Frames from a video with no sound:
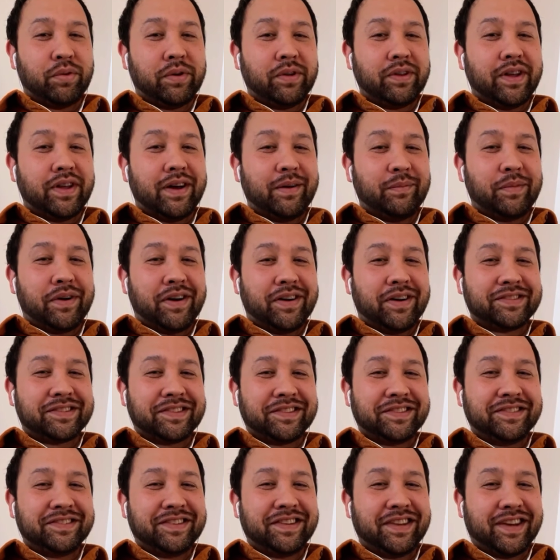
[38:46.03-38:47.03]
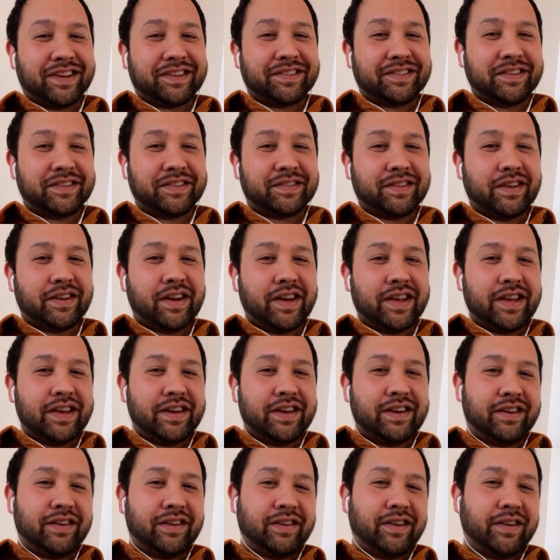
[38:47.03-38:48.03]
Pull up Austin, Texas.
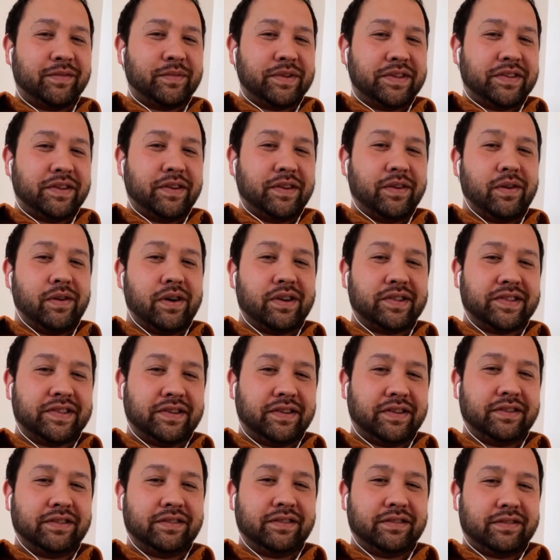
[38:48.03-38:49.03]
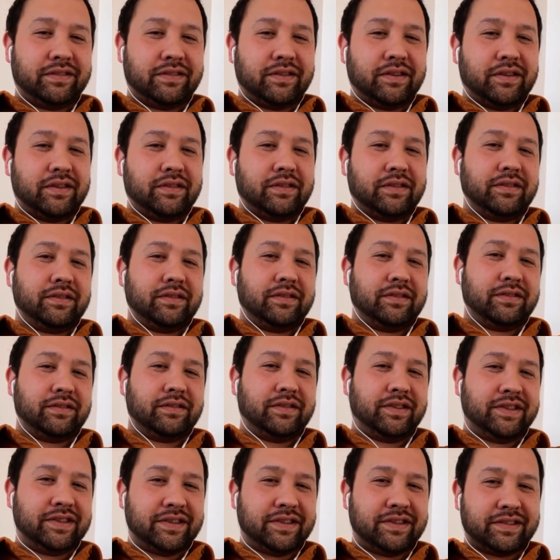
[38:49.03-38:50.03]
Yeah, I miss you, Austin.
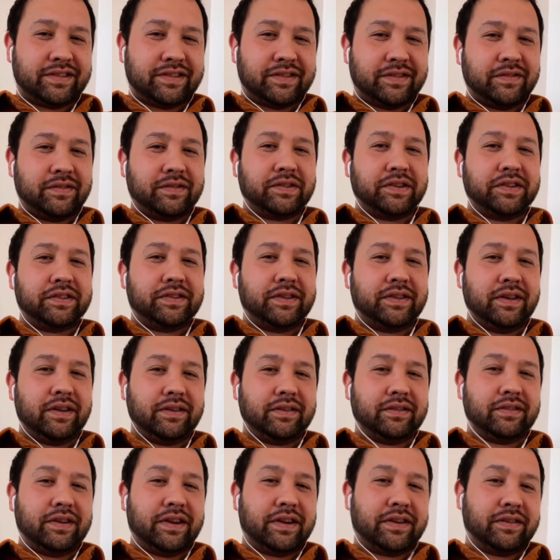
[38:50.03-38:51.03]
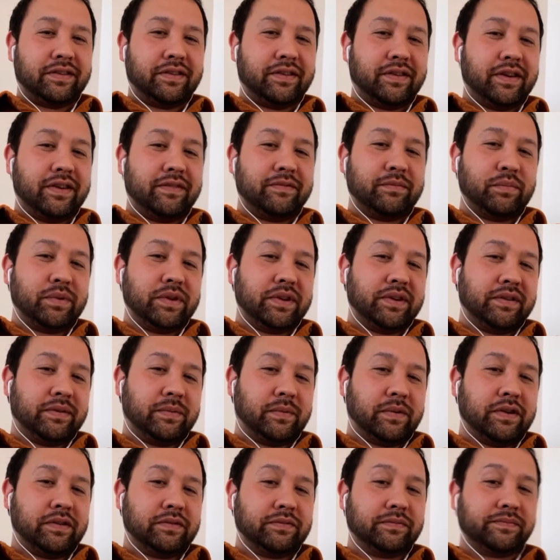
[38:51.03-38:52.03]
Is it still good there? I don't know. I haven't been in
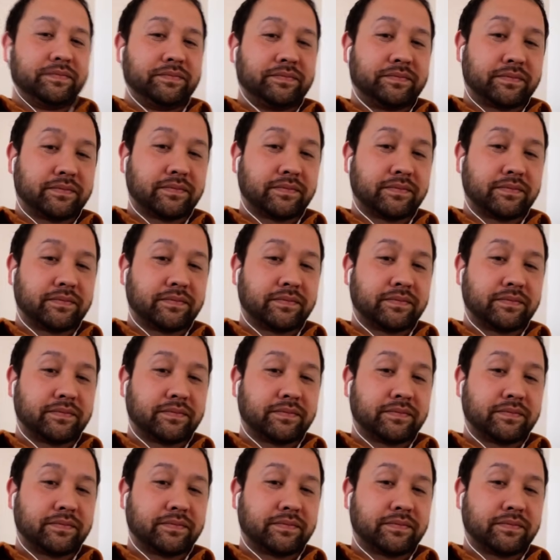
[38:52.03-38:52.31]
a while.